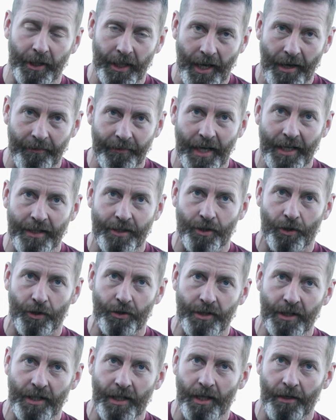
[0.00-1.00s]
going to have a head
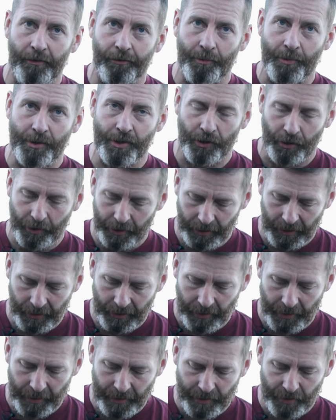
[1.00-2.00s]
torch in here from stalking at
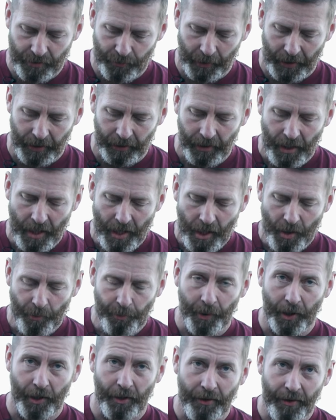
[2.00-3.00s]
night as well,
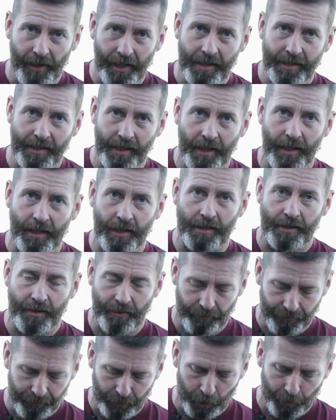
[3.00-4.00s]
but this is
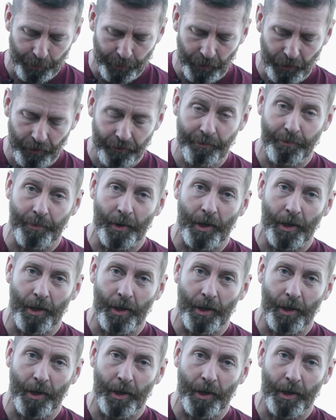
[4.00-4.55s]
foolproof,